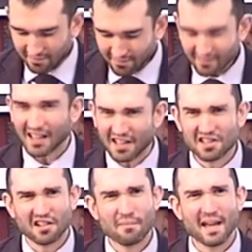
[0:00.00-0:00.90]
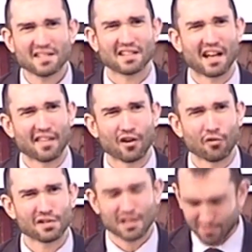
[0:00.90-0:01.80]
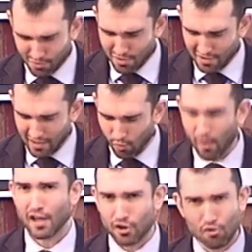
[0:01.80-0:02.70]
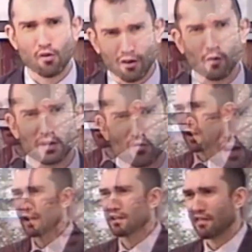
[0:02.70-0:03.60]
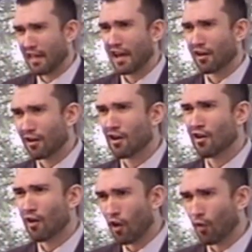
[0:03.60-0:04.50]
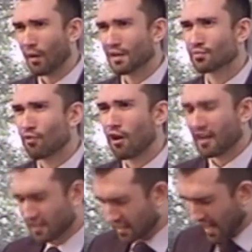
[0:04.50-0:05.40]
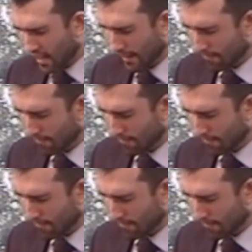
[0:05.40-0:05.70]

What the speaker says: And isn't it amazing how that always seems to work that way? You are always right and they are always wrong. It's uncanny.